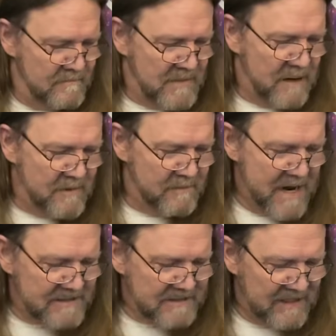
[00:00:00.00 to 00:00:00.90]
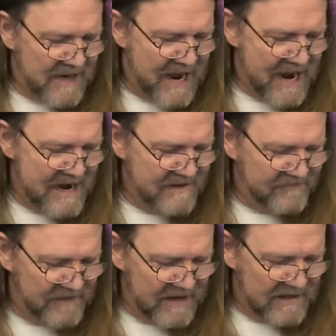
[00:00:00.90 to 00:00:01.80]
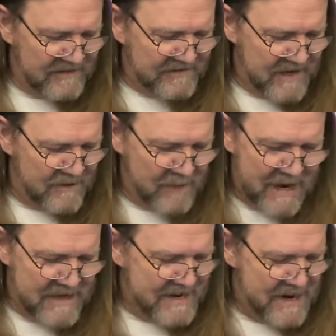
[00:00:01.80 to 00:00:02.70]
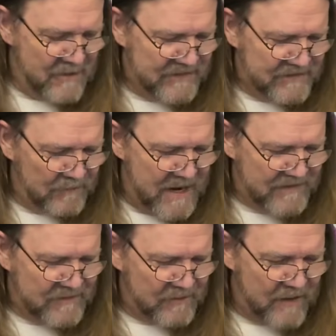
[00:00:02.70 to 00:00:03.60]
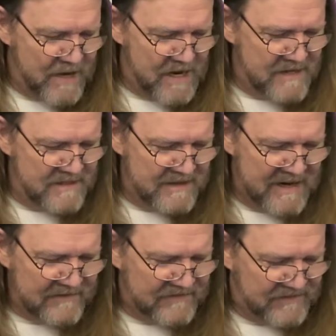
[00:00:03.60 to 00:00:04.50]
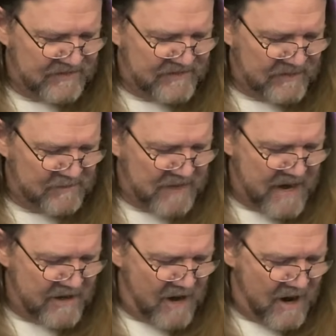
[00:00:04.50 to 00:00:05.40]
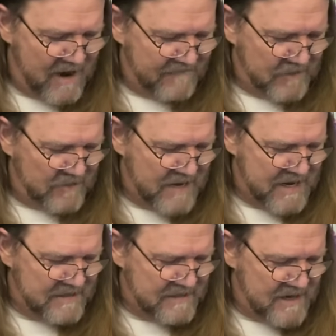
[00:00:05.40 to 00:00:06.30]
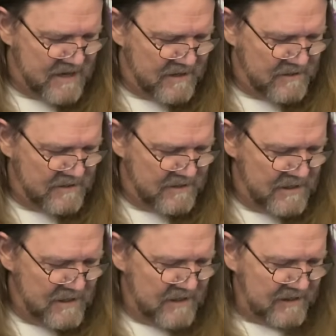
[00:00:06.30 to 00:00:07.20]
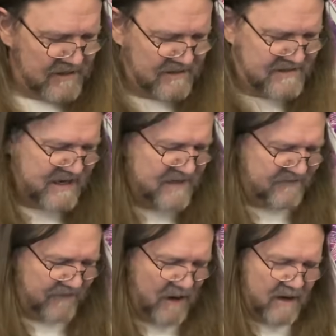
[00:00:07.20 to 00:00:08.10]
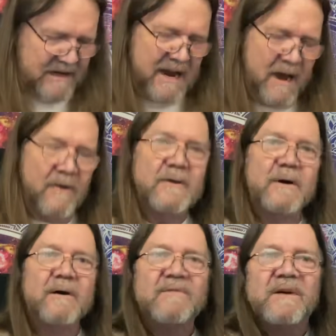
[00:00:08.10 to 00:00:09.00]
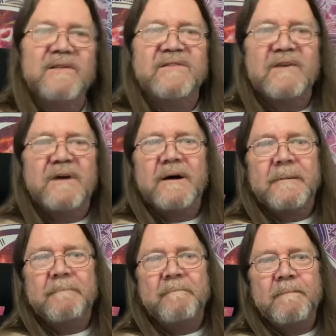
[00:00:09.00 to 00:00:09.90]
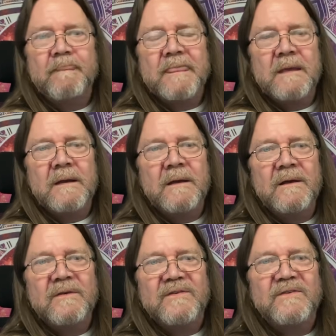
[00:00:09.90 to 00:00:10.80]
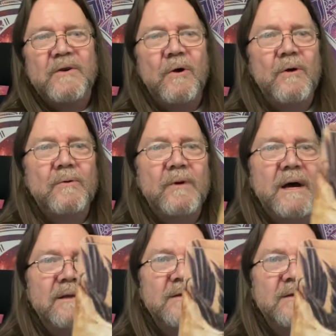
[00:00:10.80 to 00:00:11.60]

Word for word: coming back to life. Like I said, right now it's a retrograde. That's just some kind of offer right there. Look at the teeth falling out of this uh, skull right